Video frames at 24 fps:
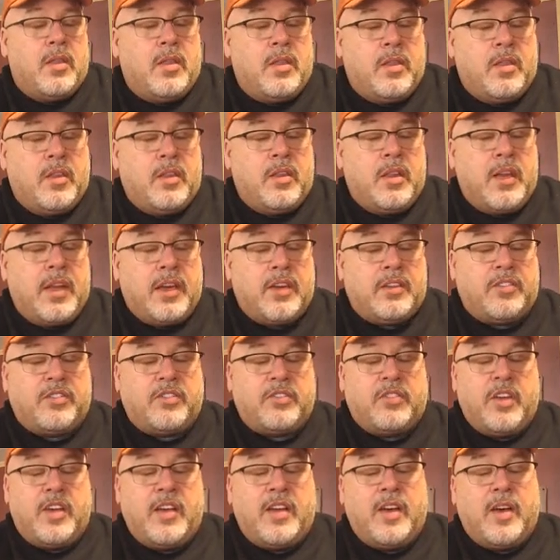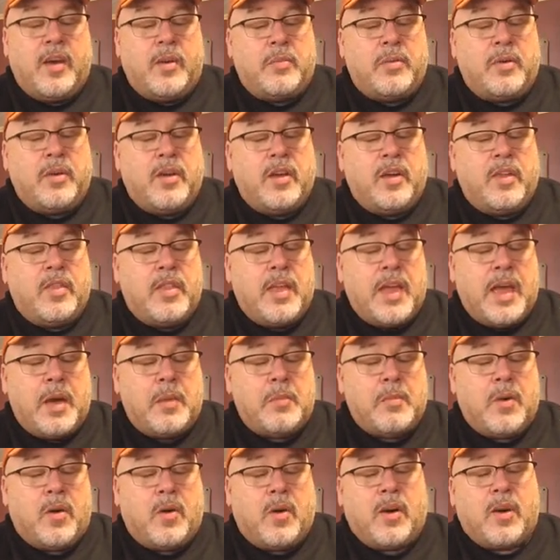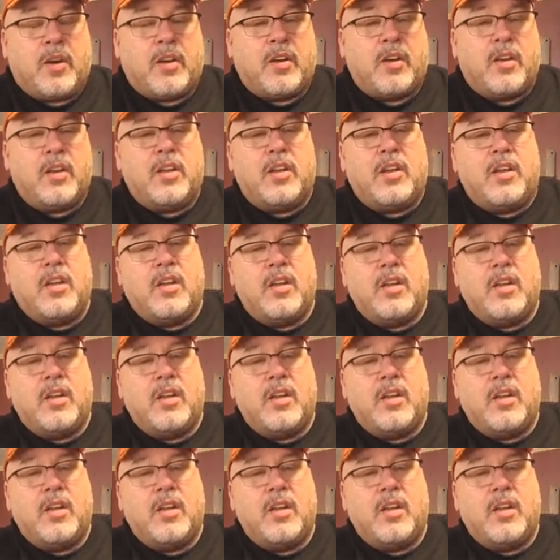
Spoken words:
the next step in that market